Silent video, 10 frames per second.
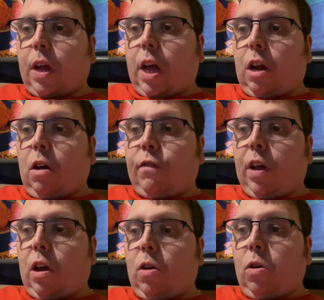Hello,
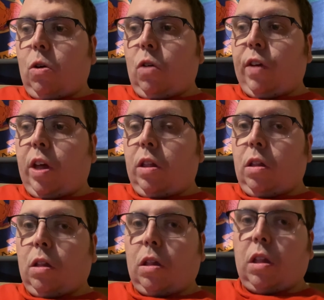fellow
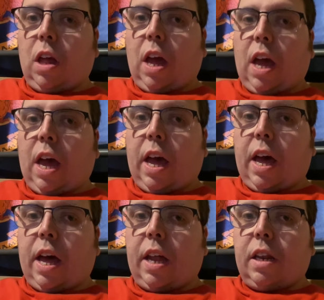Whovians,
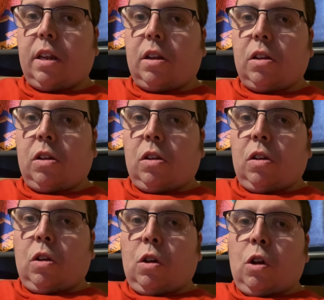and
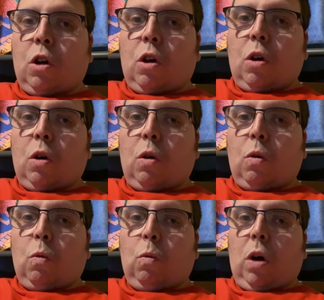
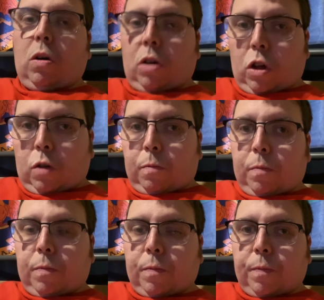
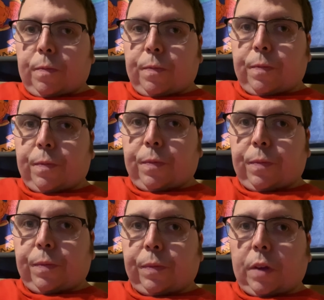welcome
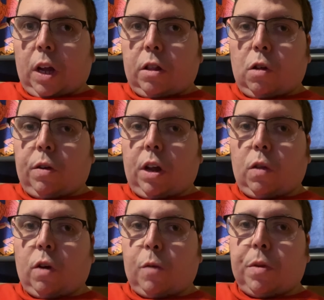to
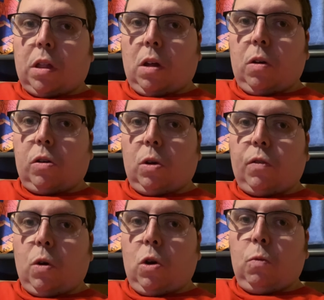another episode
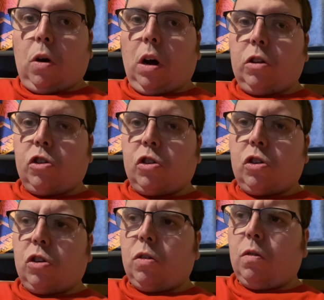of
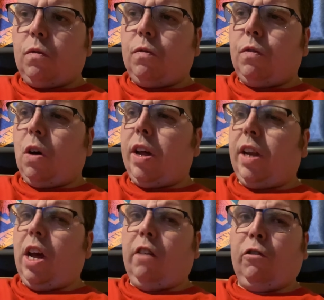Whowatch.
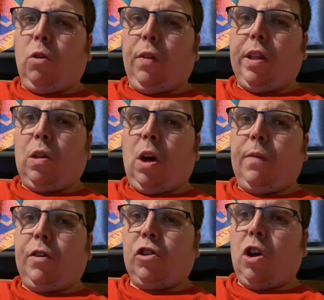Finally, after all this
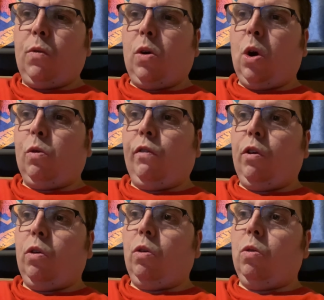time, the show where I
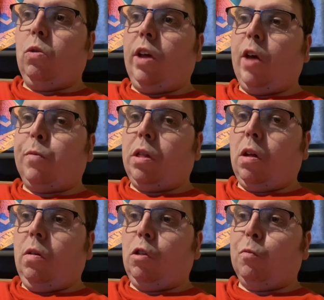review all the
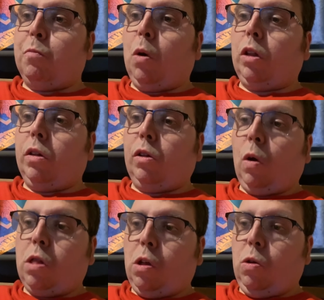episodes of modern
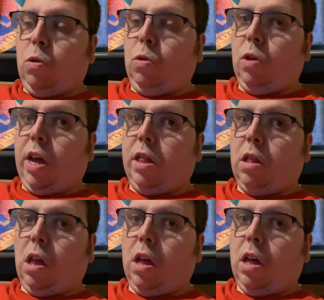Doctor Who in
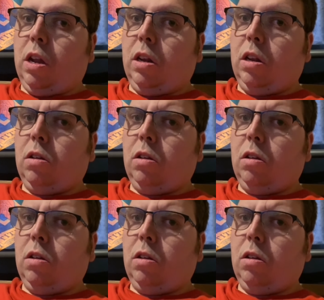turn.